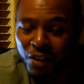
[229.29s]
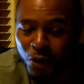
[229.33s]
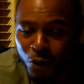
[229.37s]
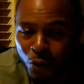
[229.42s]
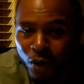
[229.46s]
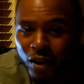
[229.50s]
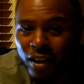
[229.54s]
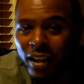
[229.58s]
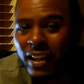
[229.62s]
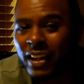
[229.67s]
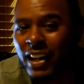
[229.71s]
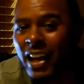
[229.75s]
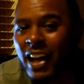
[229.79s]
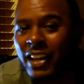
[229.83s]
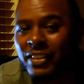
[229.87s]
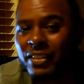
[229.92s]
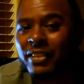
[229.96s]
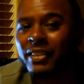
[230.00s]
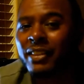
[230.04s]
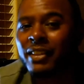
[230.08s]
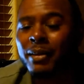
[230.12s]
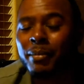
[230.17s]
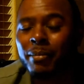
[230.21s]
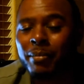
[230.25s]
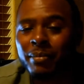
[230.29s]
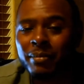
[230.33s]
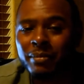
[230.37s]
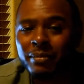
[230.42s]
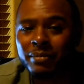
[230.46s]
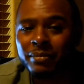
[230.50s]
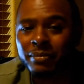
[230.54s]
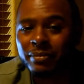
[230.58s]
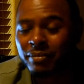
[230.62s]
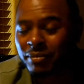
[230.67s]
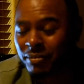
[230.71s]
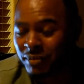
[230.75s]
organizing them
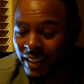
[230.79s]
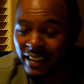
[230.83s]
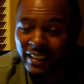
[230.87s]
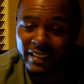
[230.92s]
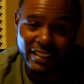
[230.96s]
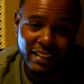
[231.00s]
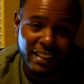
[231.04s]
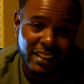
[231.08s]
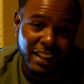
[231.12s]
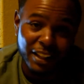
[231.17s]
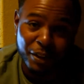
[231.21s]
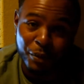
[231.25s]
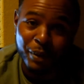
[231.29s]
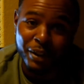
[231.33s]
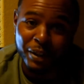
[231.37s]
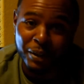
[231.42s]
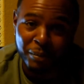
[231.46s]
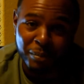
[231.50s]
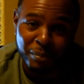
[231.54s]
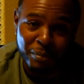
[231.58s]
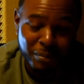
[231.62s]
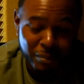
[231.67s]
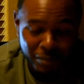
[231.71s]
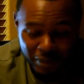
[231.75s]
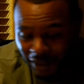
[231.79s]
and dealing with them,